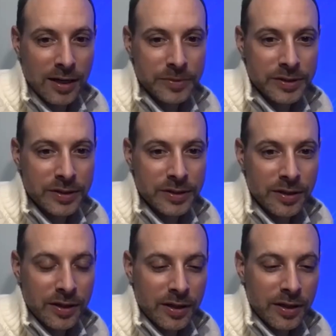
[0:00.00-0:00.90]

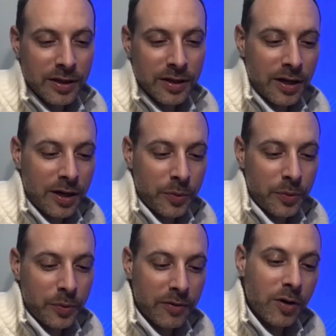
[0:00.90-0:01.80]
times
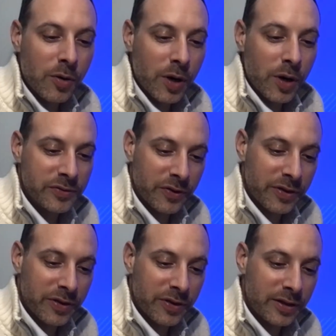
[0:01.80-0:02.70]
we get
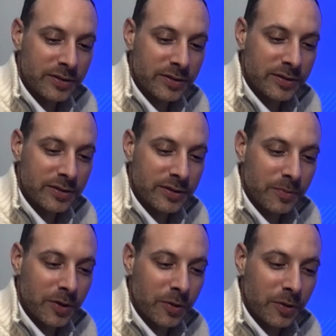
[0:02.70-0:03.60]
requests for things.
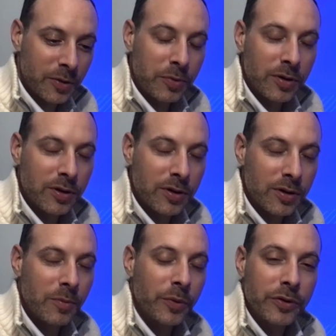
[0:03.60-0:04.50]
You know,
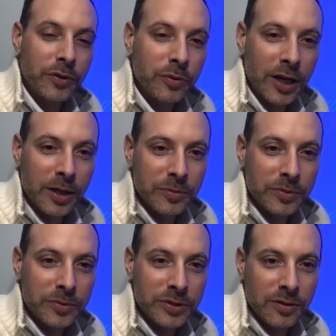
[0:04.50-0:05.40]
people come up with new
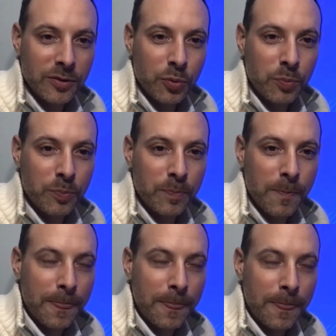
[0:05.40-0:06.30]
names and
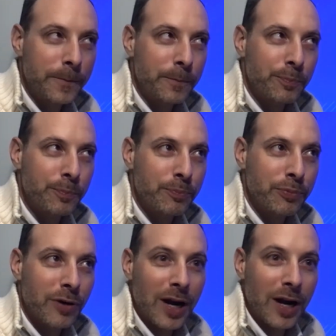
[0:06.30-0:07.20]
new
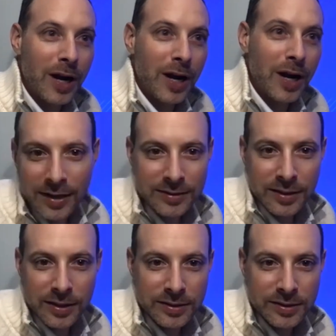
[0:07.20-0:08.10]
product
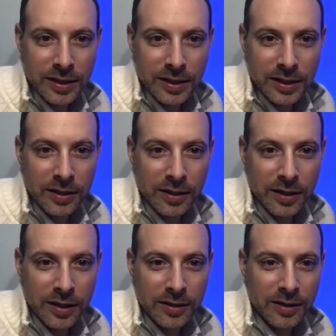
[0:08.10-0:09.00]
lines, let's
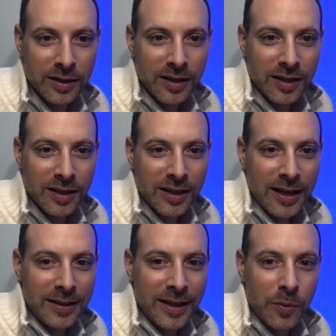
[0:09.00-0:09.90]
say,
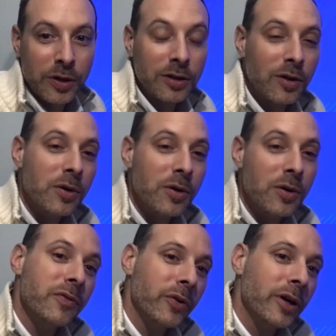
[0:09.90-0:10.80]
and they want a
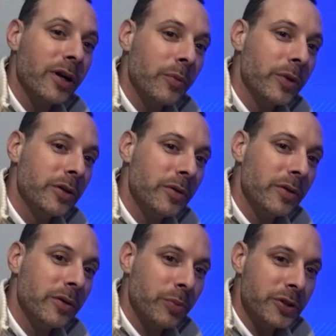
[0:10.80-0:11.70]
logo for it, and we do
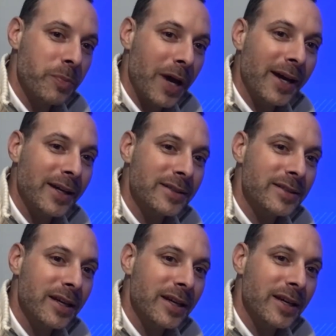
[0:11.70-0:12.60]
have to push back
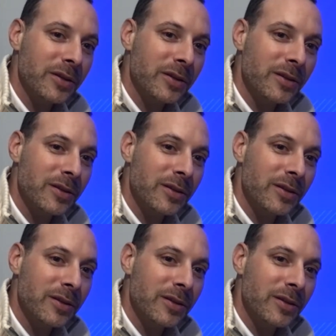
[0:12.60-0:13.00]
and say,